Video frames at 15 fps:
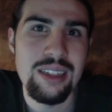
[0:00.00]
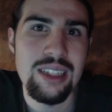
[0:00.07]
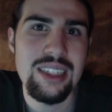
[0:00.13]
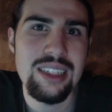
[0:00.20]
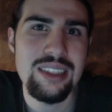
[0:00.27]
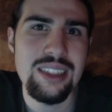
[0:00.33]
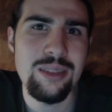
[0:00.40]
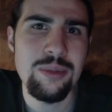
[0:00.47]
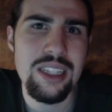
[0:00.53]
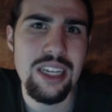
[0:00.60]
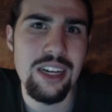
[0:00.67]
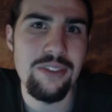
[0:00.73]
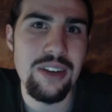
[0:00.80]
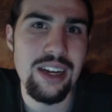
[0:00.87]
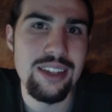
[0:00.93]
it seems kind
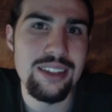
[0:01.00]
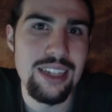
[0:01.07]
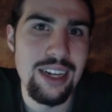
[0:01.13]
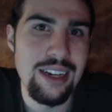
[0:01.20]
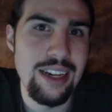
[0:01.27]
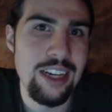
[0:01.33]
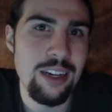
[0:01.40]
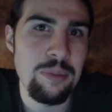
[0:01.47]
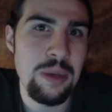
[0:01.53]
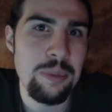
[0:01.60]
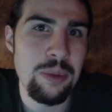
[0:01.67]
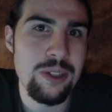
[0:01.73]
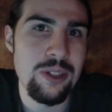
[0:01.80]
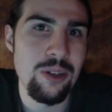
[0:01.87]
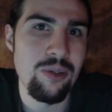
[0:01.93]
of odd that a lot of
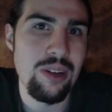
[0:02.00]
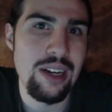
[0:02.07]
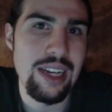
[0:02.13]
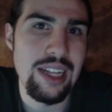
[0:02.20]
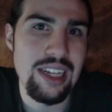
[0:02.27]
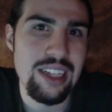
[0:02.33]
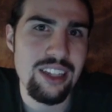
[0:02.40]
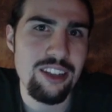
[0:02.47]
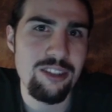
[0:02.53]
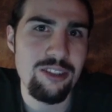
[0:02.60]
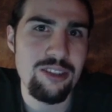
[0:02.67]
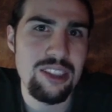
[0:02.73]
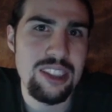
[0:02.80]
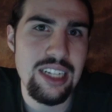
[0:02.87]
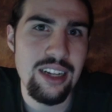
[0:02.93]
people don't like
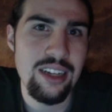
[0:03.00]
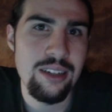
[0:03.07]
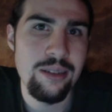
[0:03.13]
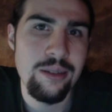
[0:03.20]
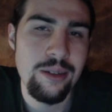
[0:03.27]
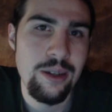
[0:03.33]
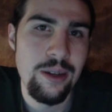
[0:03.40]
third gen.